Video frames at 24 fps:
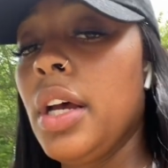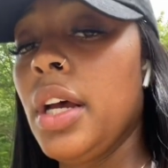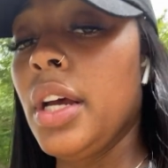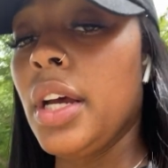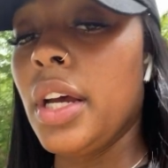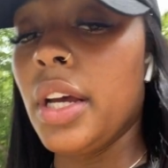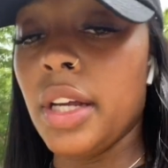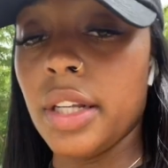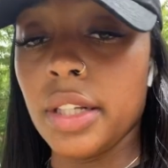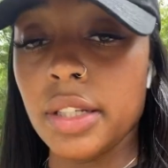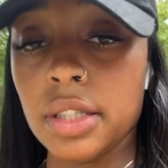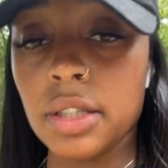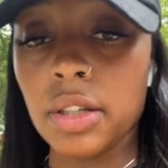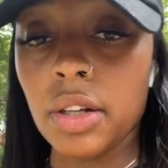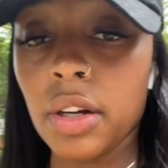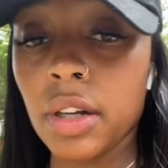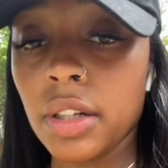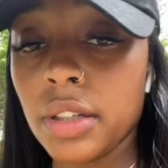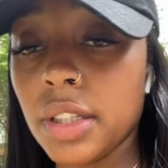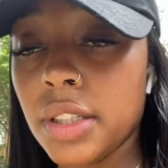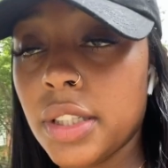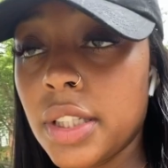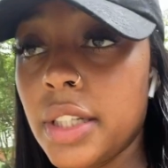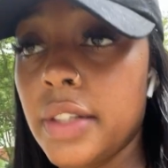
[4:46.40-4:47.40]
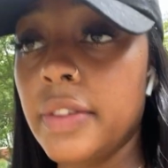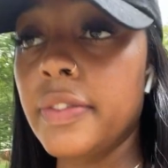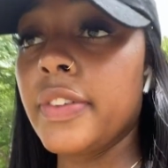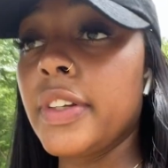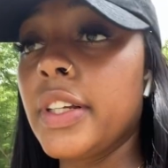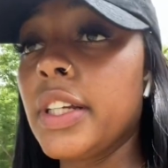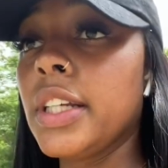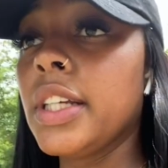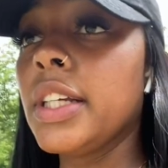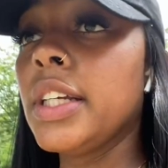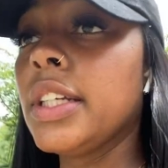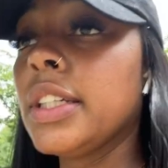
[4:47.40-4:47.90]
install the
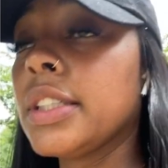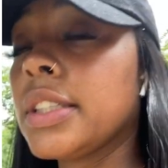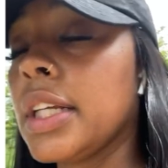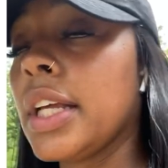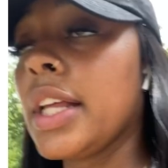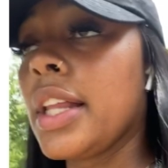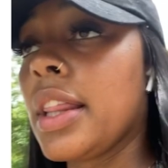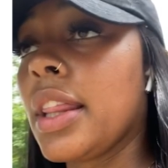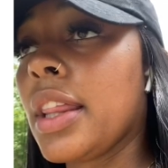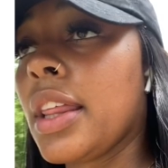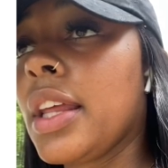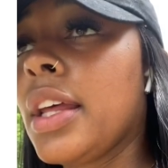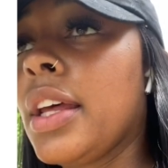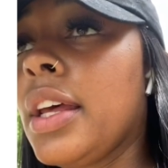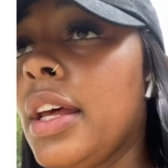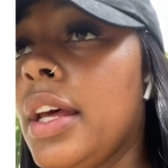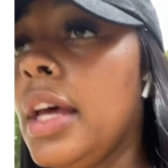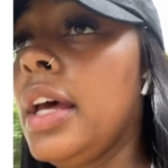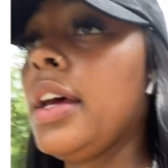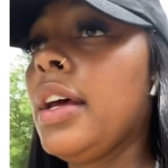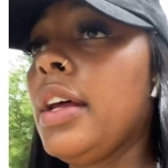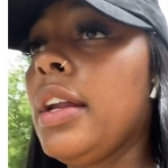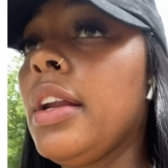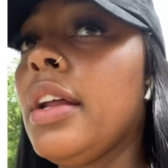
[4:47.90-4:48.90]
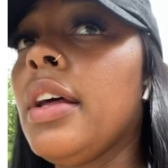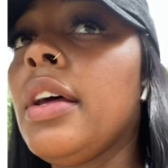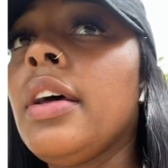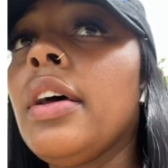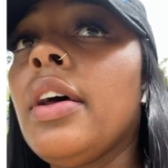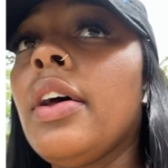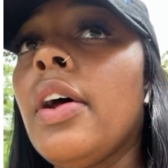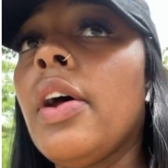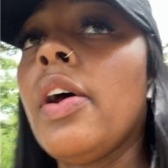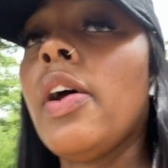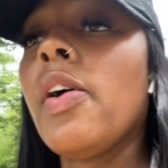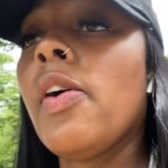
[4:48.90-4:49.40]
TVs, and then
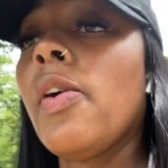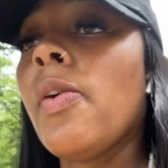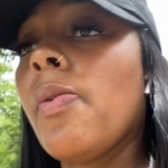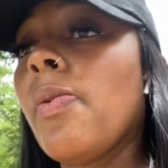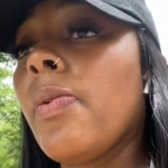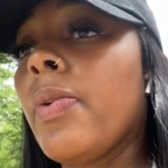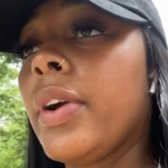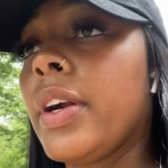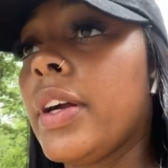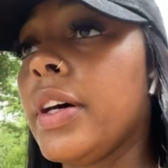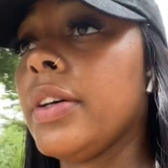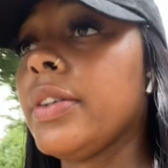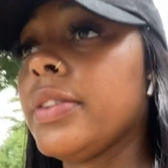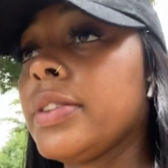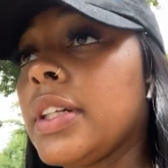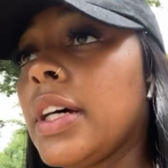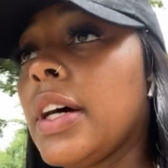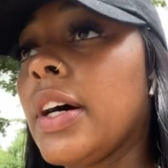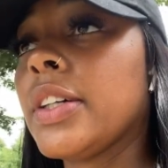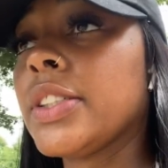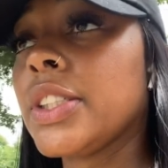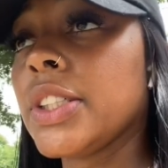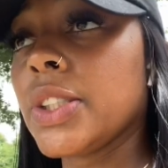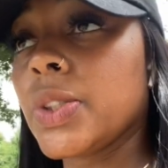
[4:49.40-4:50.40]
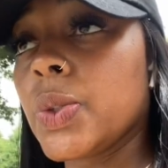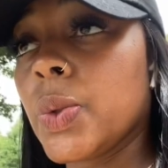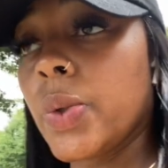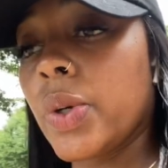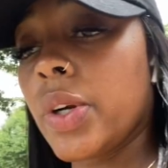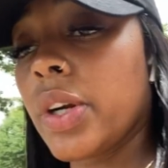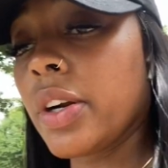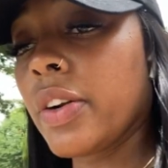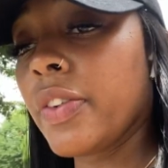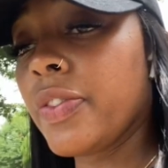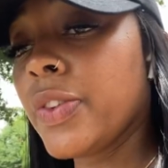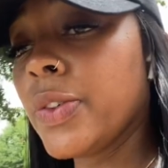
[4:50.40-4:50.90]
what else? I just
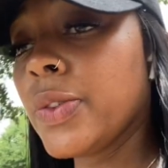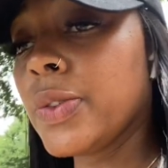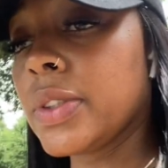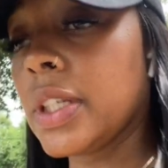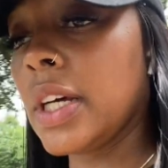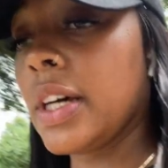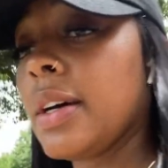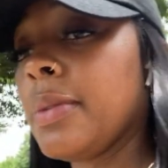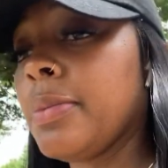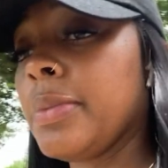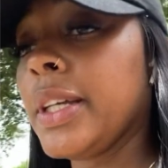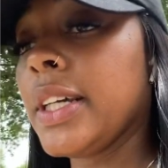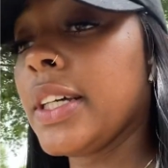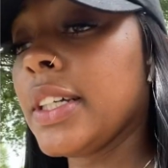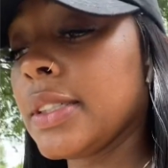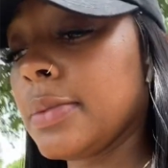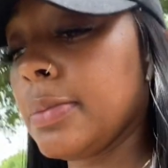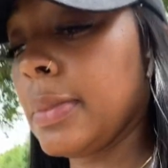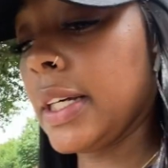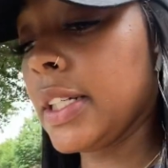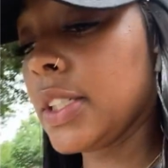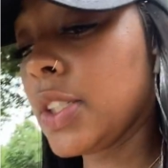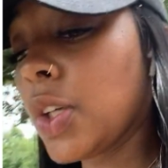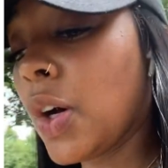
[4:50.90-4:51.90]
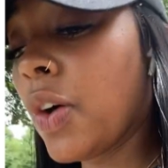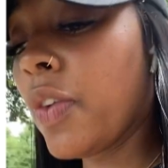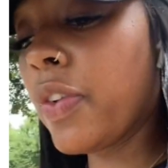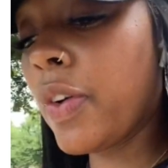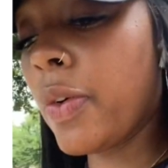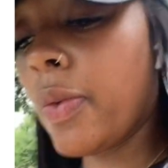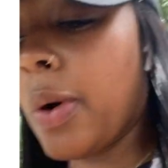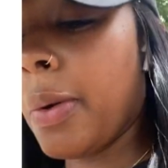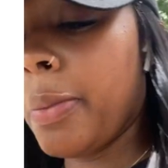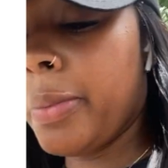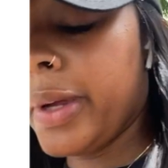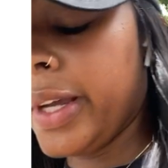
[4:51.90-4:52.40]
ordered a futon because my sofa
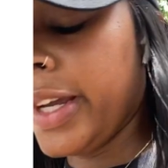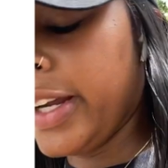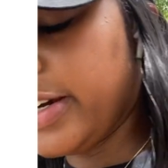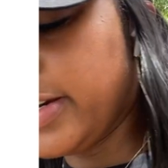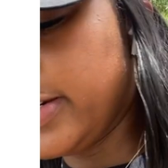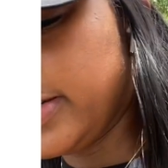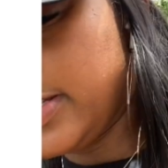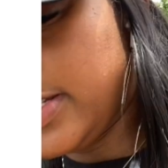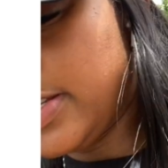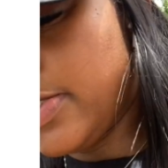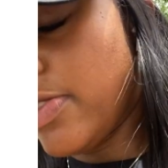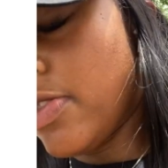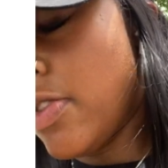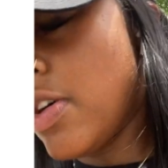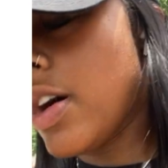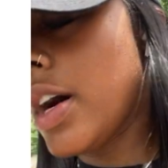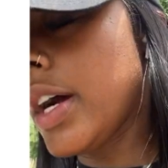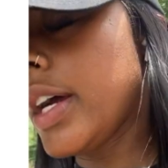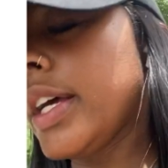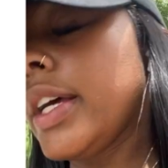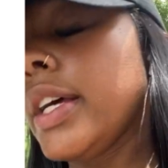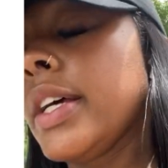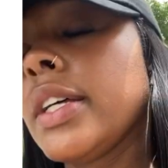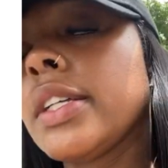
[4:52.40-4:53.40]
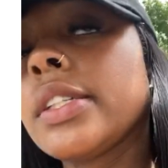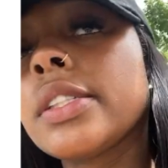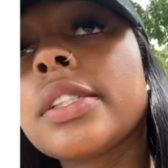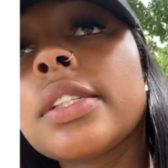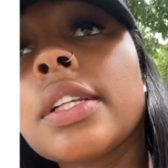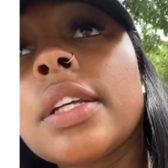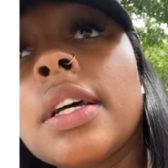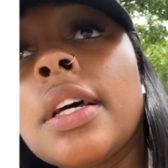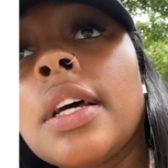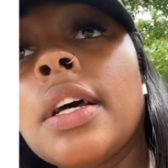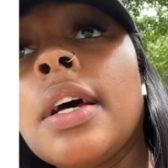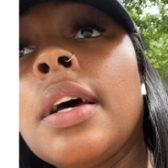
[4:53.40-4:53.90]
won't be here until August.
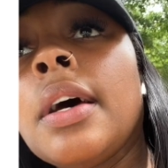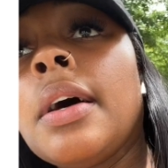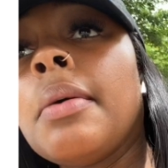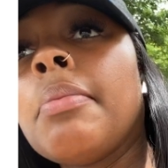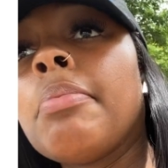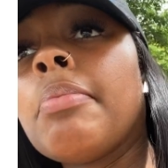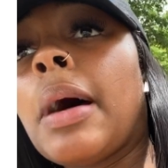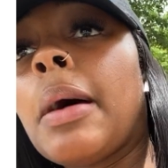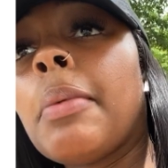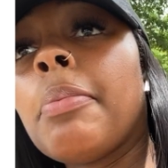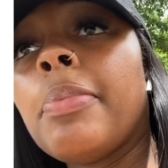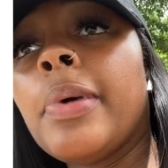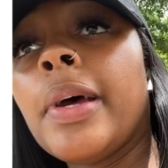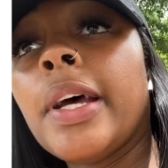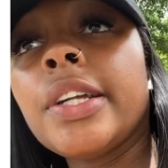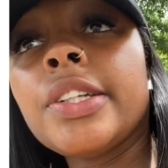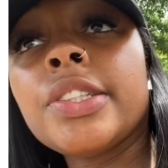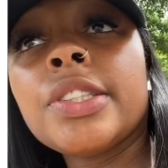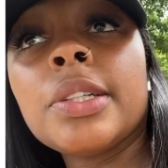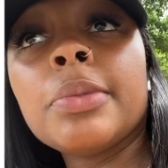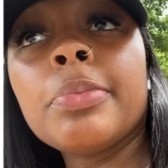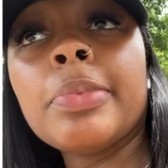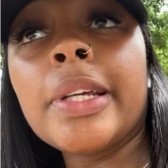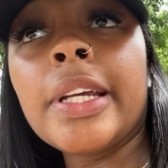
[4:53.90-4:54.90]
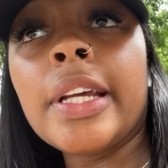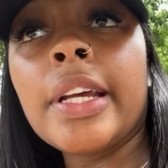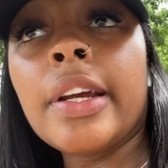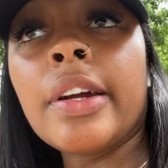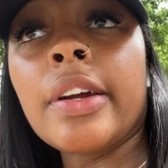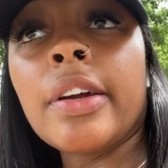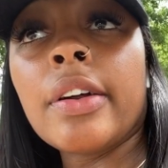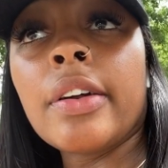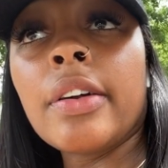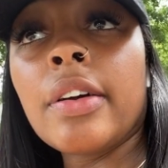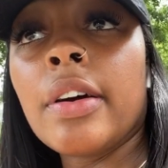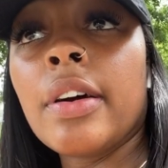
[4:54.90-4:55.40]
My bed should be
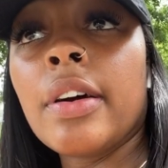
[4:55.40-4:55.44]
here